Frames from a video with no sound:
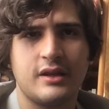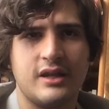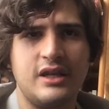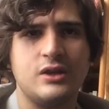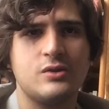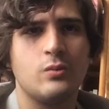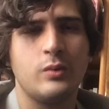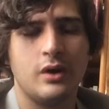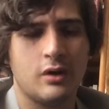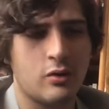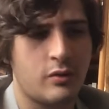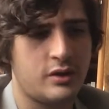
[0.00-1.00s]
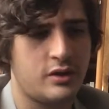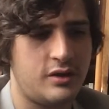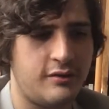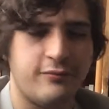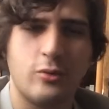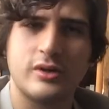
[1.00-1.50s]
These, we are going to
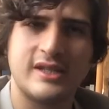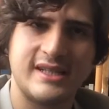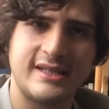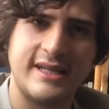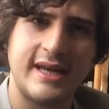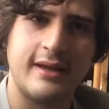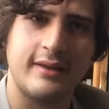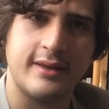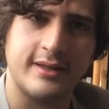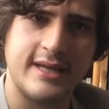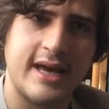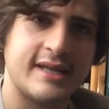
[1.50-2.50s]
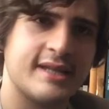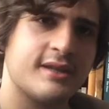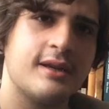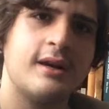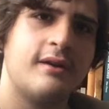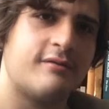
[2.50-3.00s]
divorce te the text
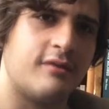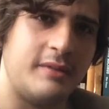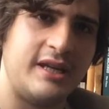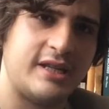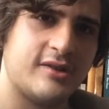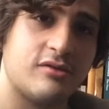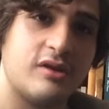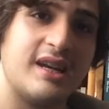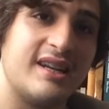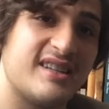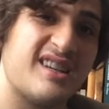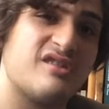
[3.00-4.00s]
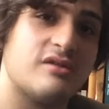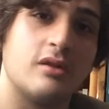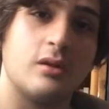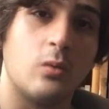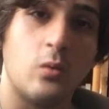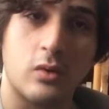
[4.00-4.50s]
from history and essentially
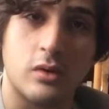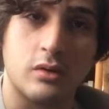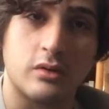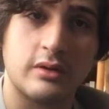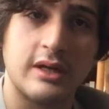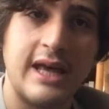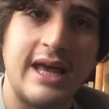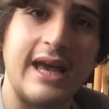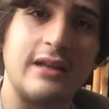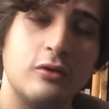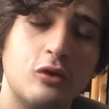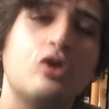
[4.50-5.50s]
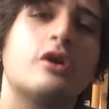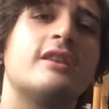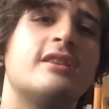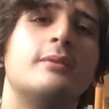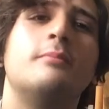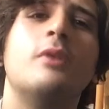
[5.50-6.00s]
the world and look
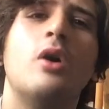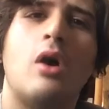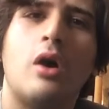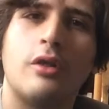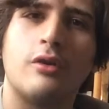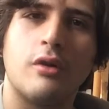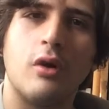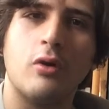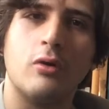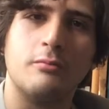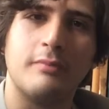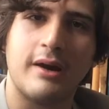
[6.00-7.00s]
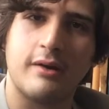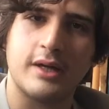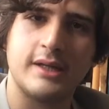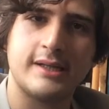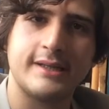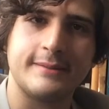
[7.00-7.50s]
at them on their own
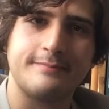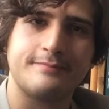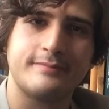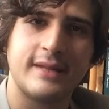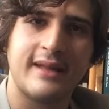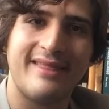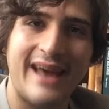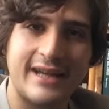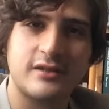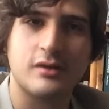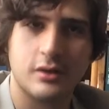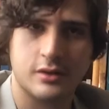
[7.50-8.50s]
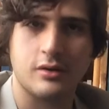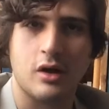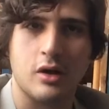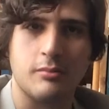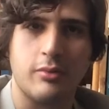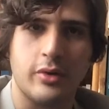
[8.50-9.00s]
merits. That's our
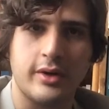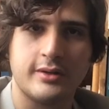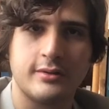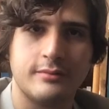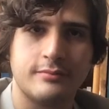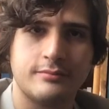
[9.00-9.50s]
starting point.